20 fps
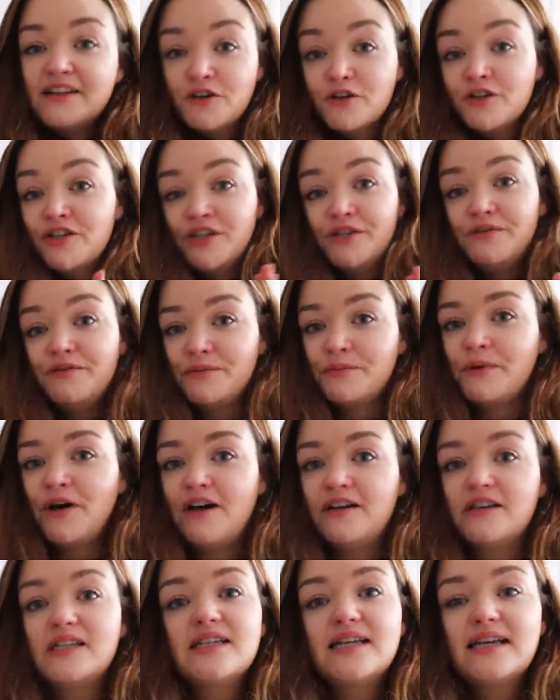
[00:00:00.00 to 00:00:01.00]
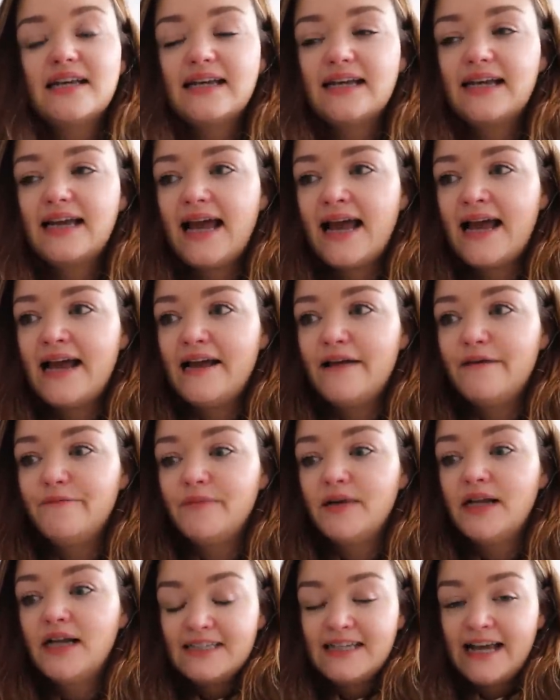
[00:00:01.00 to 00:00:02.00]
the good news was,
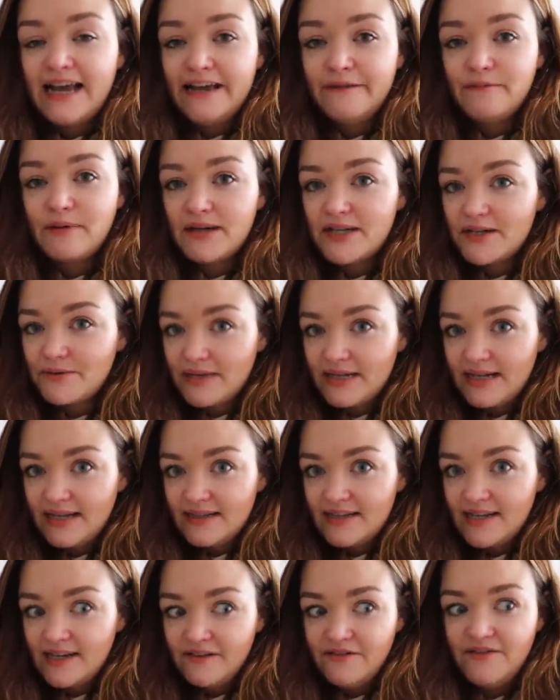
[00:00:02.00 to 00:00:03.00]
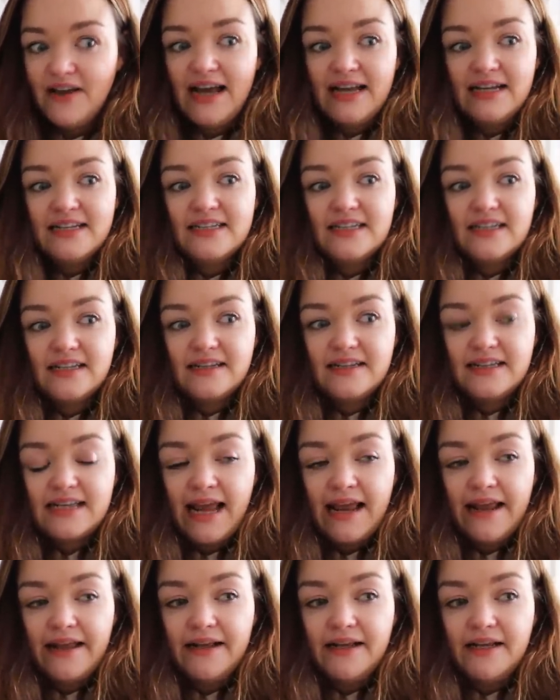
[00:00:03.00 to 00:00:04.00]
the day Blondie went into the vet,
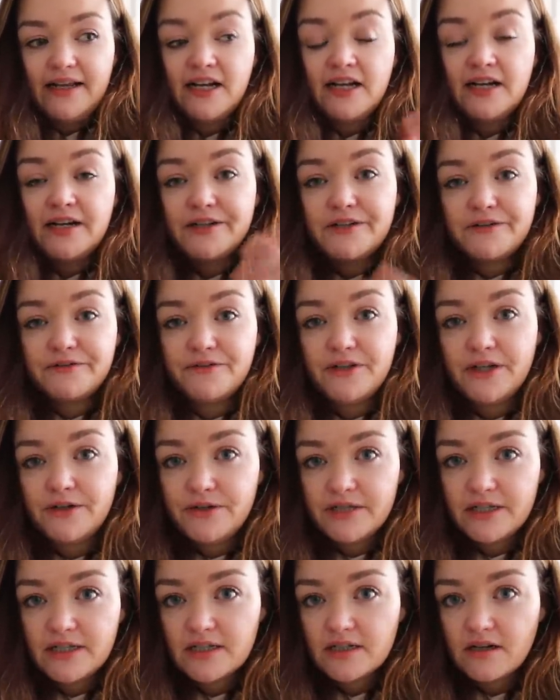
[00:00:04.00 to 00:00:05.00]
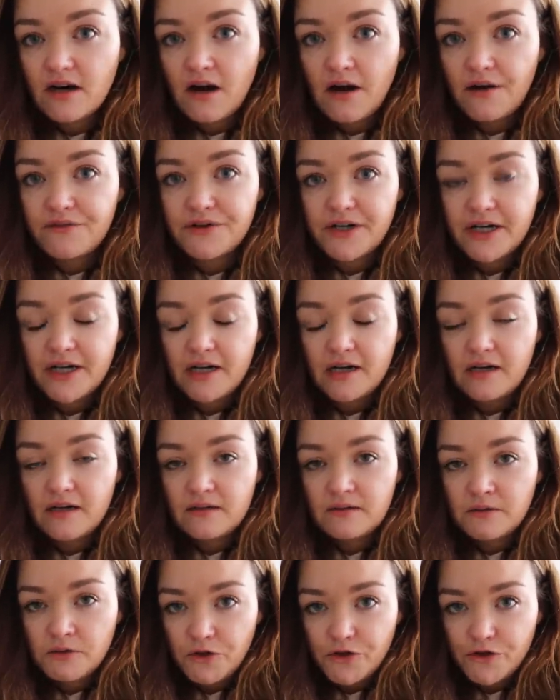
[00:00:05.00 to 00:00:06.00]
they cleared the fluid off her
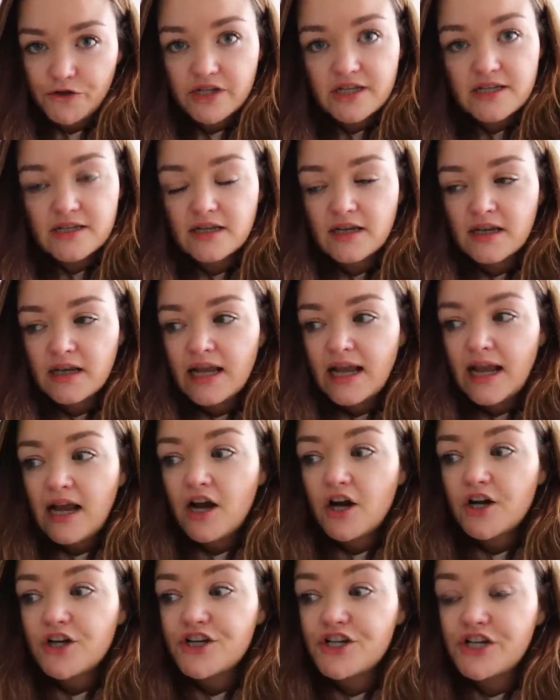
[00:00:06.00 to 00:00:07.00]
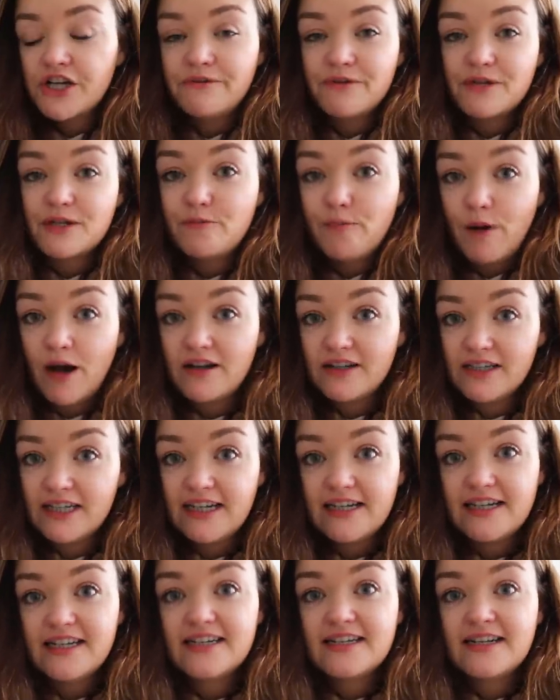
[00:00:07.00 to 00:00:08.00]
lungs. She
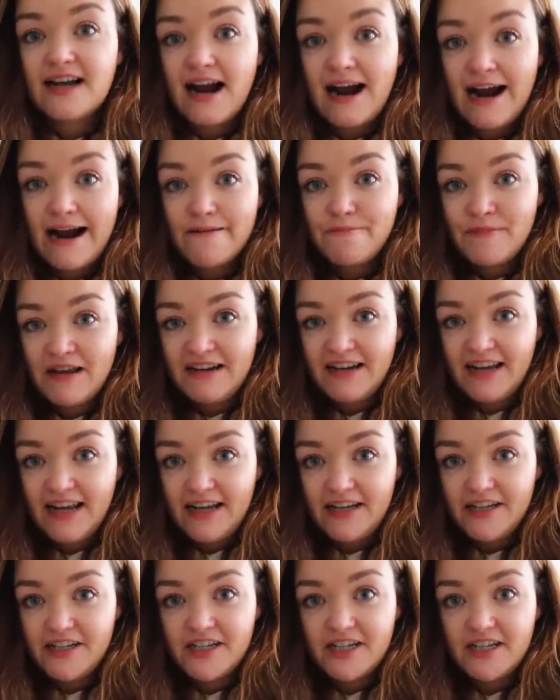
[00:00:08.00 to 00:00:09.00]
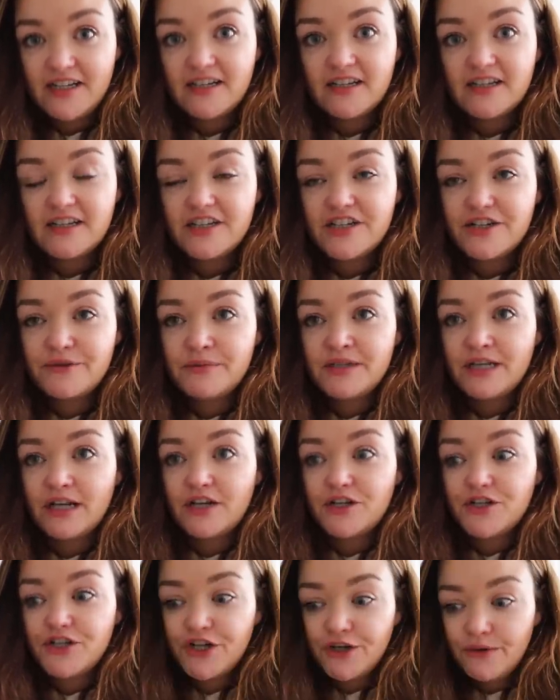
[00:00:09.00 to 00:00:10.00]
responded to heart medication. She was
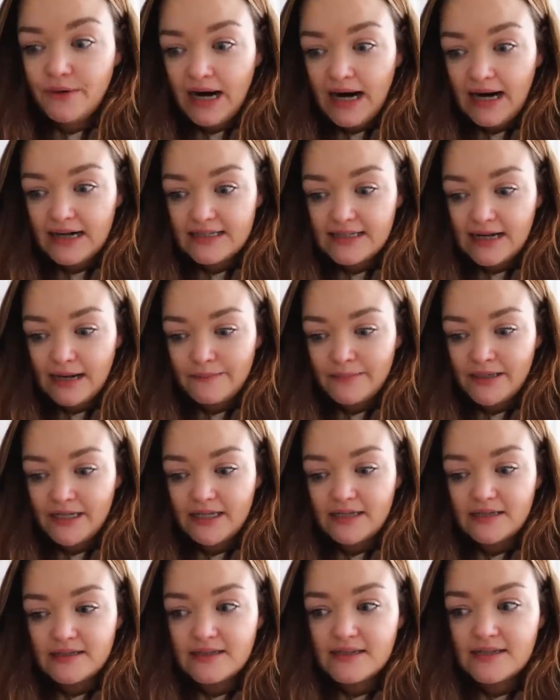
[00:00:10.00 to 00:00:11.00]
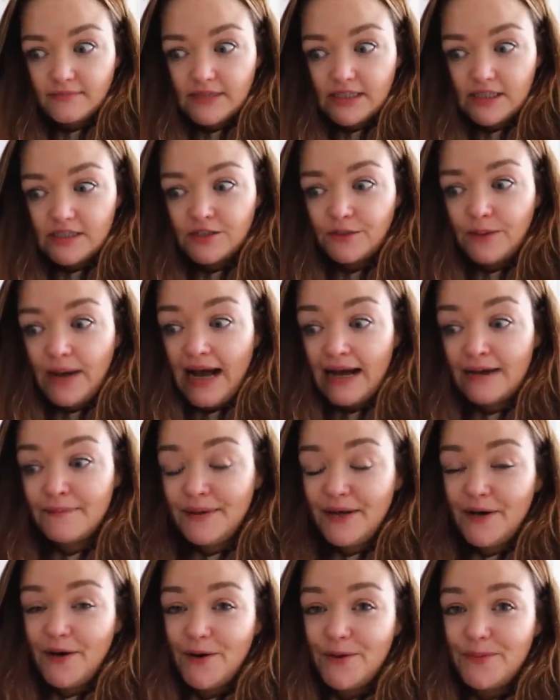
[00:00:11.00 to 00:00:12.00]
on 2 heart tablets. So I had a
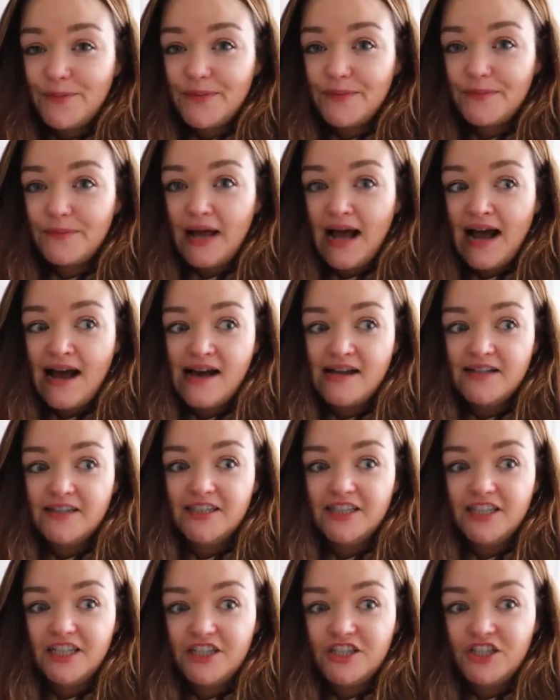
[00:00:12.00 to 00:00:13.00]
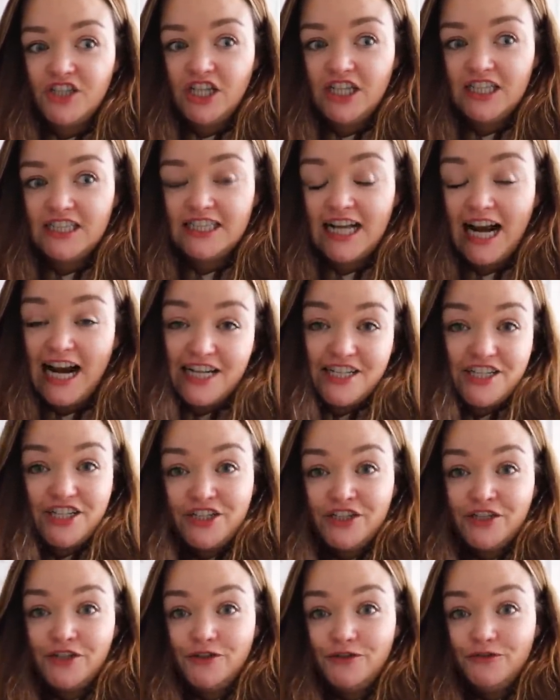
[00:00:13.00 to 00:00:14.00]
bit of hope and she started
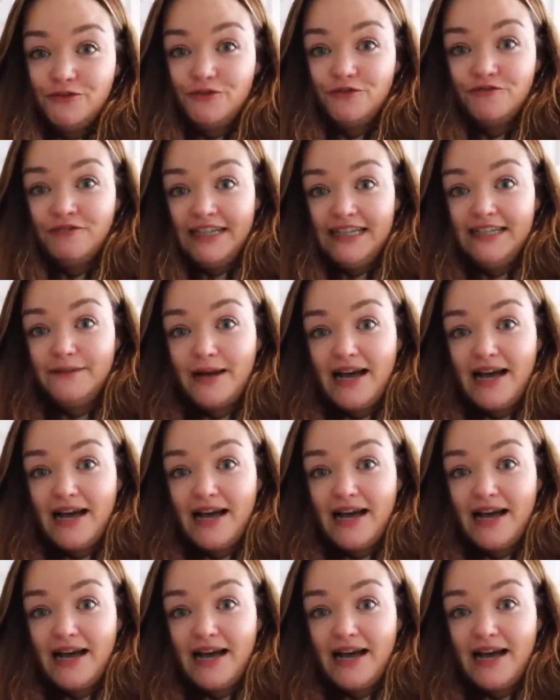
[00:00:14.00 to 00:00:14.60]
to do really